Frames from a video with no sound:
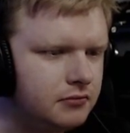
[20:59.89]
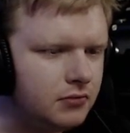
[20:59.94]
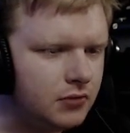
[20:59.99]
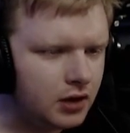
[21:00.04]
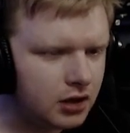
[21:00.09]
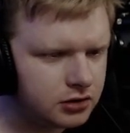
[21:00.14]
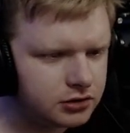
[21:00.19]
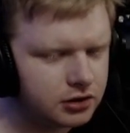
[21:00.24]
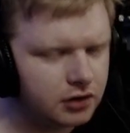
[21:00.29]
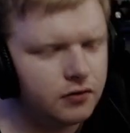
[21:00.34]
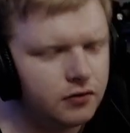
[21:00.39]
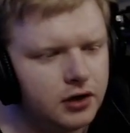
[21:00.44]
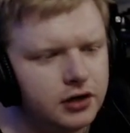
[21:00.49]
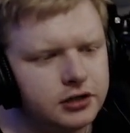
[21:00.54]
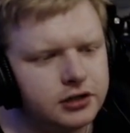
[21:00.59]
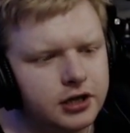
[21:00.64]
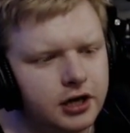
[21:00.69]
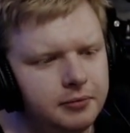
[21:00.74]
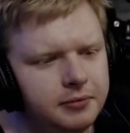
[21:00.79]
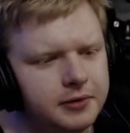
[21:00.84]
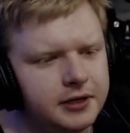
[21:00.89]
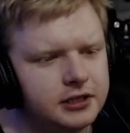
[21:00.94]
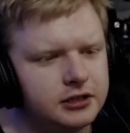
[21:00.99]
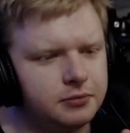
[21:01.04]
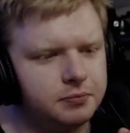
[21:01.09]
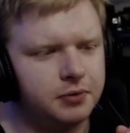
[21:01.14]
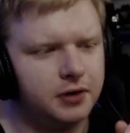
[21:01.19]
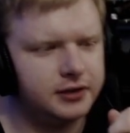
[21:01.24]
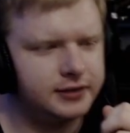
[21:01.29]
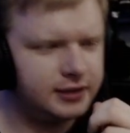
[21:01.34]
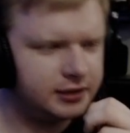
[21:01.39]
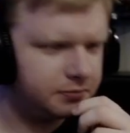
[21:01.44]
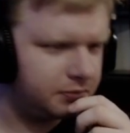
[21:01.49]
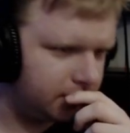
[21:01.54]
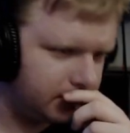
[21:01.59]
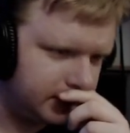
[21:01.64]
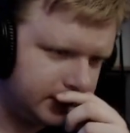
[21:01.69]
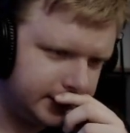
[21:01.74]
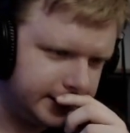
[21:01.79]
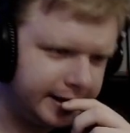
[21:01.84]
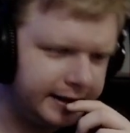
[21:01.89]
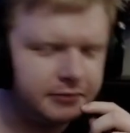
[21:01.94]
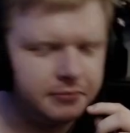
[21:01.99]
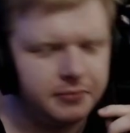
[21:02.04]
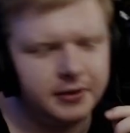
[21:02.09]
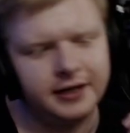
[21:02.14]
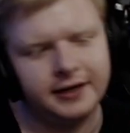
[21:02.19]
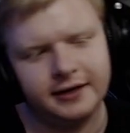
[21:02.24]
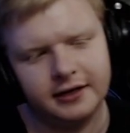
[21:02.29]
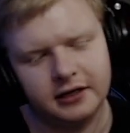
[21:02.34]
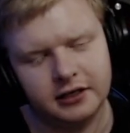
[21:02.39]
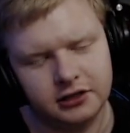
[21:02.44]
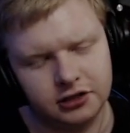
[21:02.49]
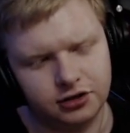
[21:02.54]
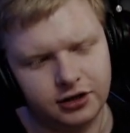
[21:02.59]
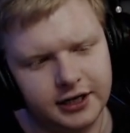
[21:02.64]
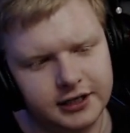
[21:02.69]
So rotoscoping is a process by which an animator can trace